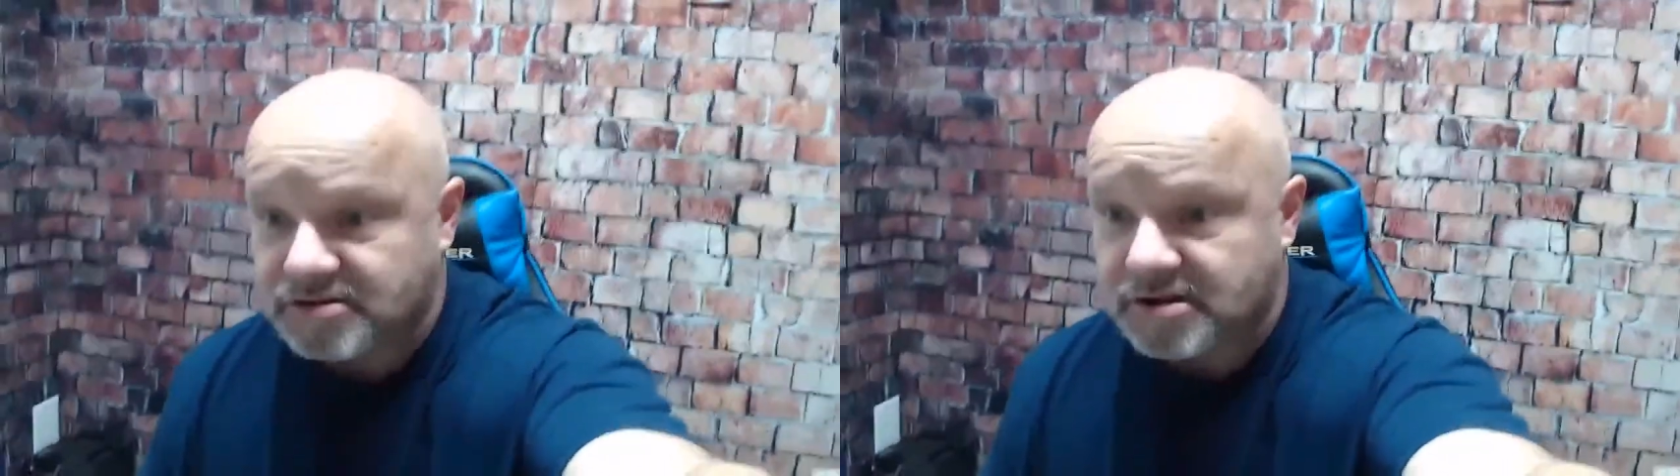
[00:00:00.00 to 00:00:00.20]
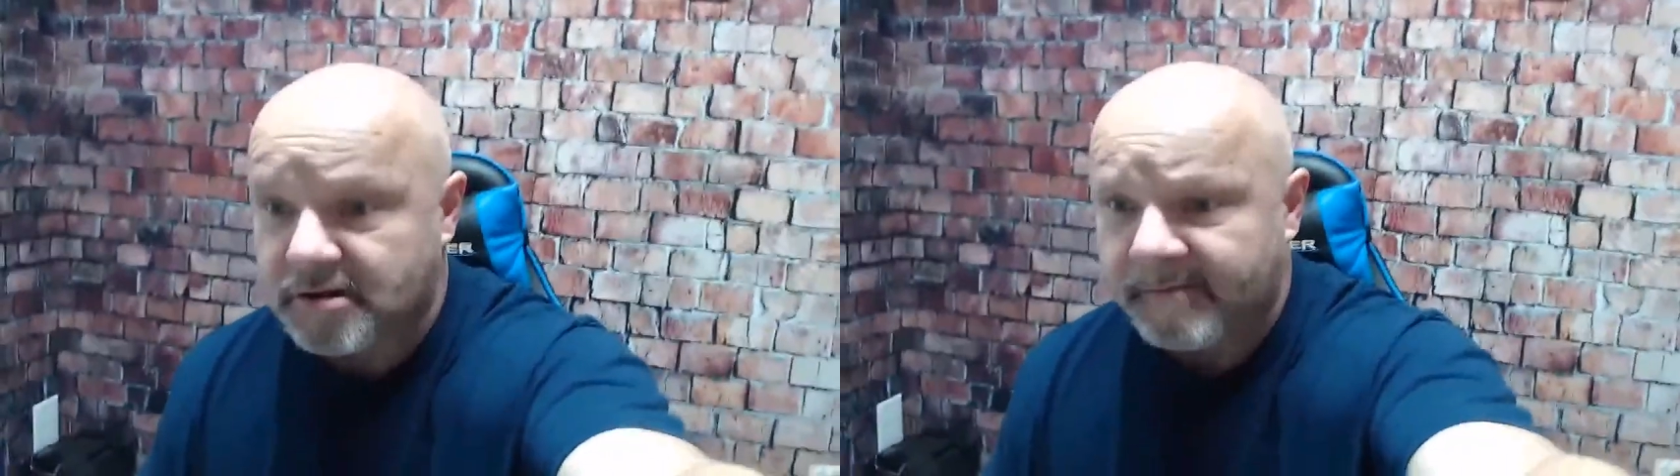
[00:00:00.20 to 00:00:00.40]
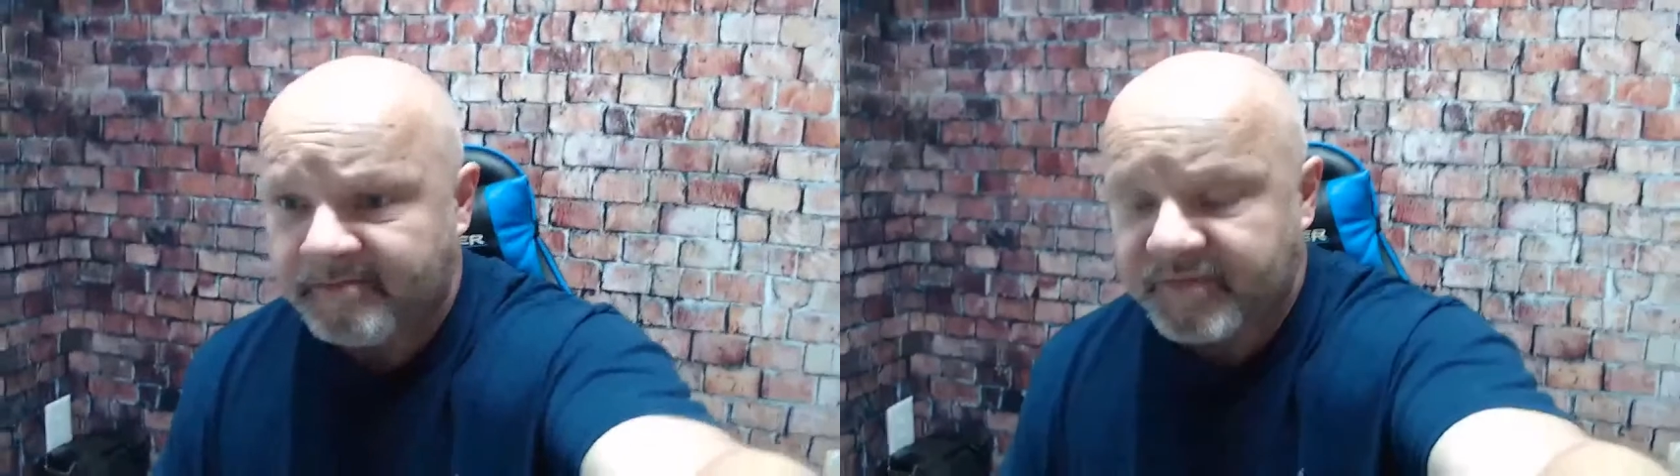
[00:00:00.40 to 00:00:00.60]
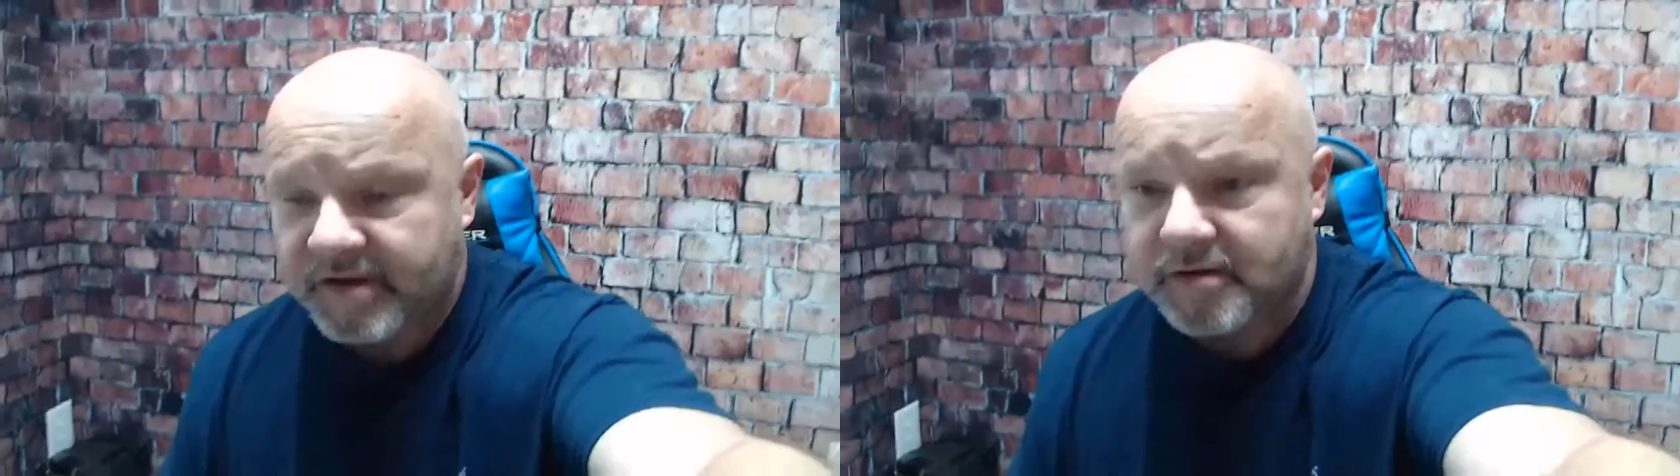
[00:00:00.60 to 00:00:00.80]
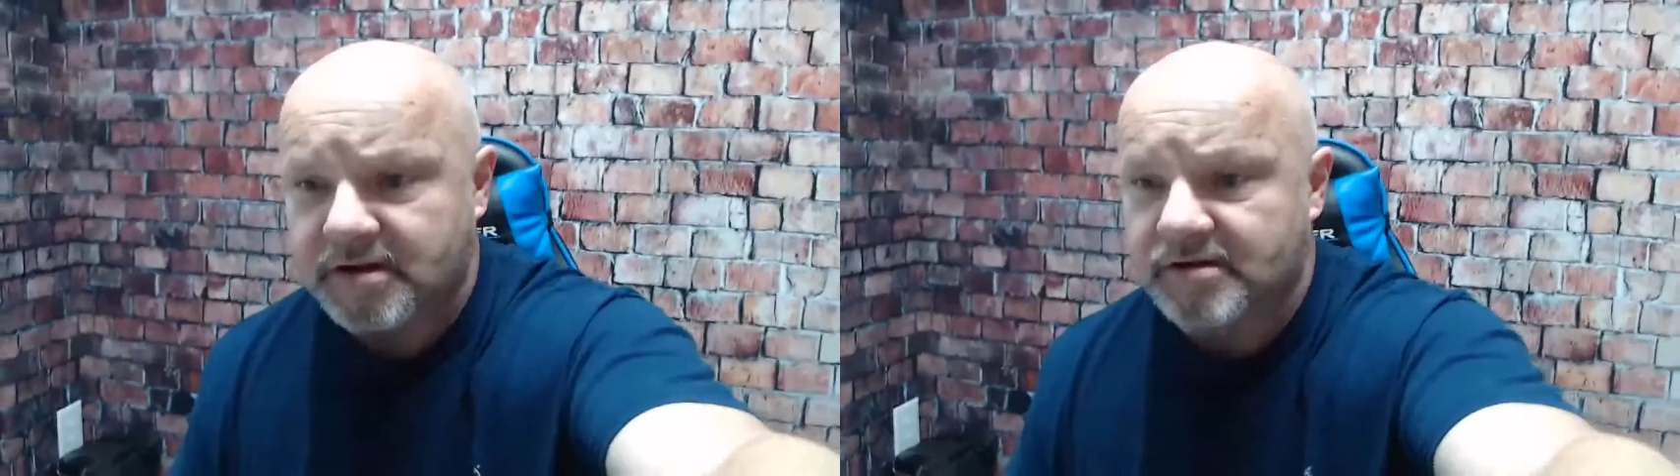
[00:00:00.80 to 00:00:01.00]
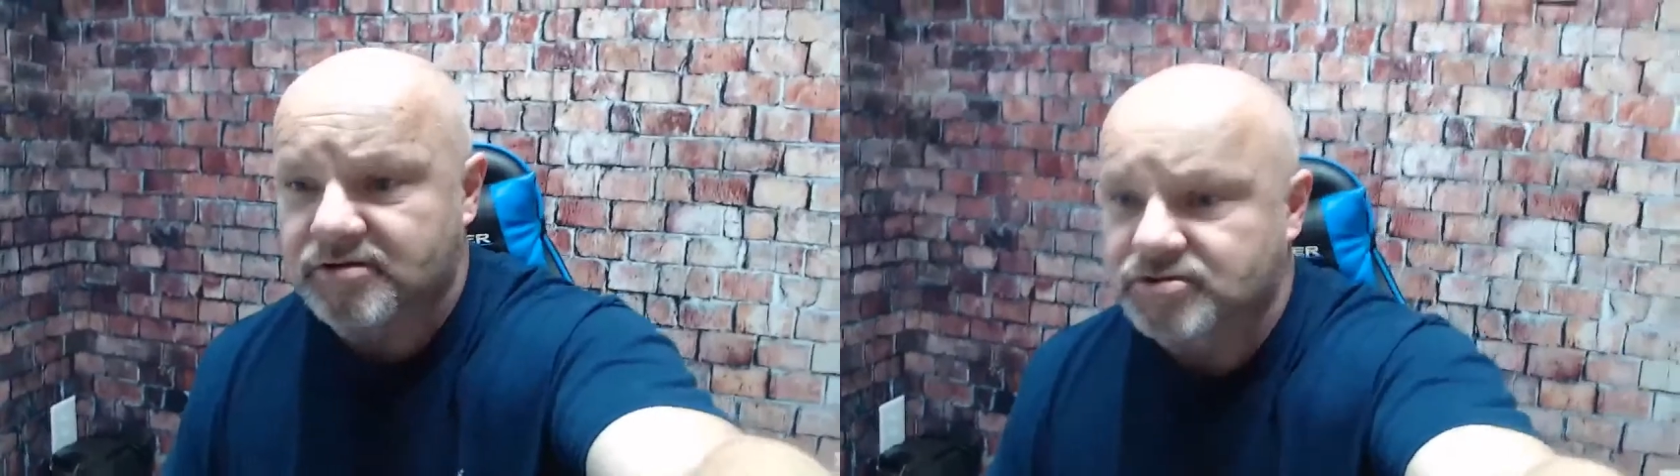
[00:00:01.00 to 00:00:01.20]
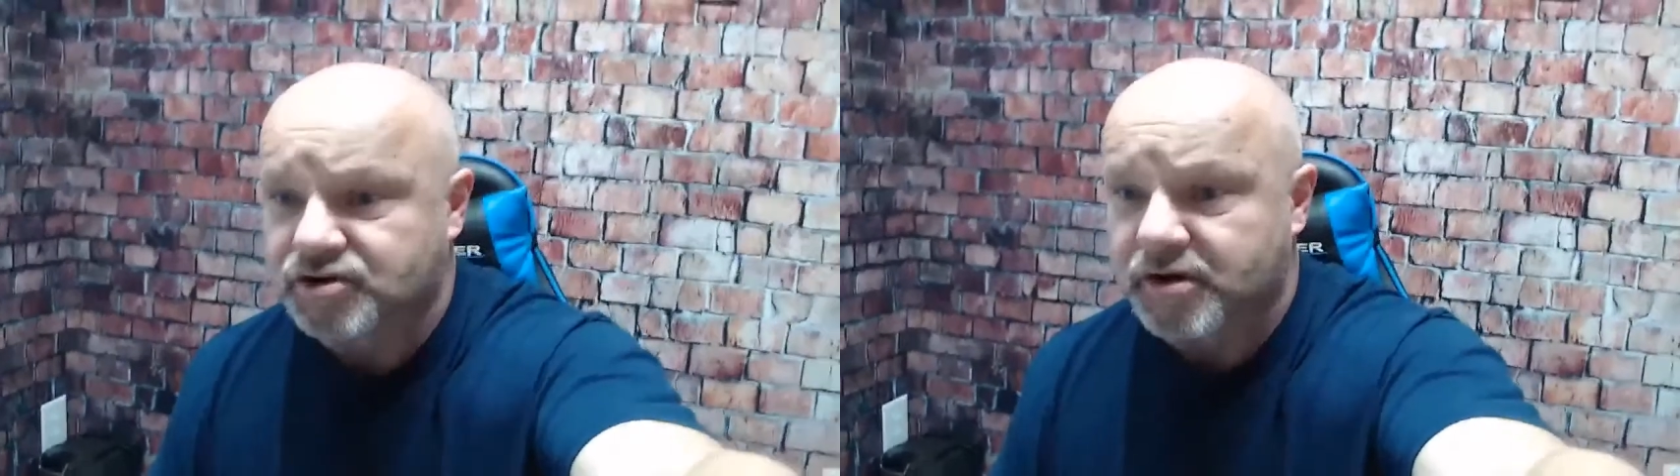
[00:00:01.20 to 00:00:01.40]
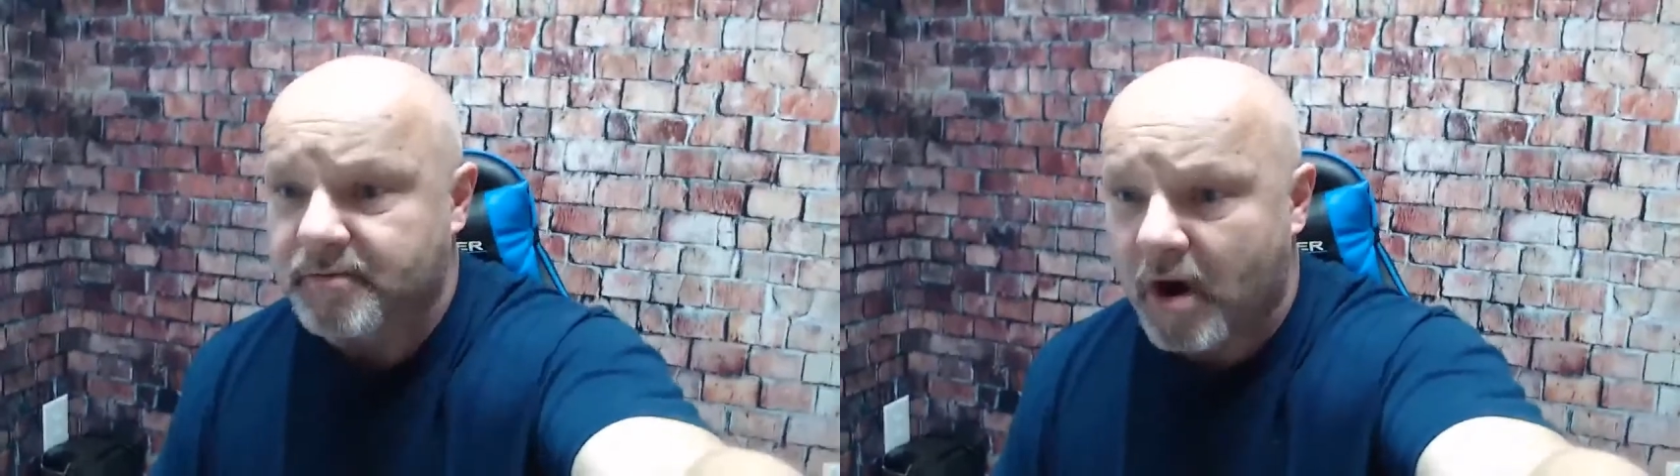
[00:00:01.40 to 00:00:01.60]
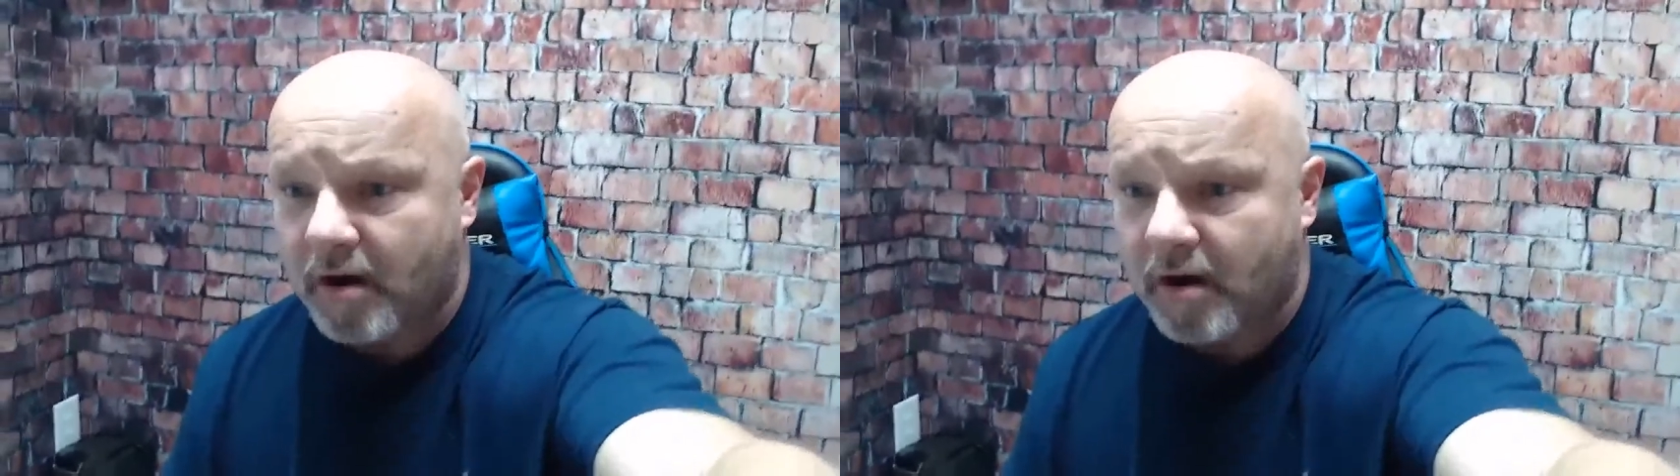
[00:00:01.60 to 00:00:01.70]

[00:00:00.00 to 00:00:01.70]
the stream,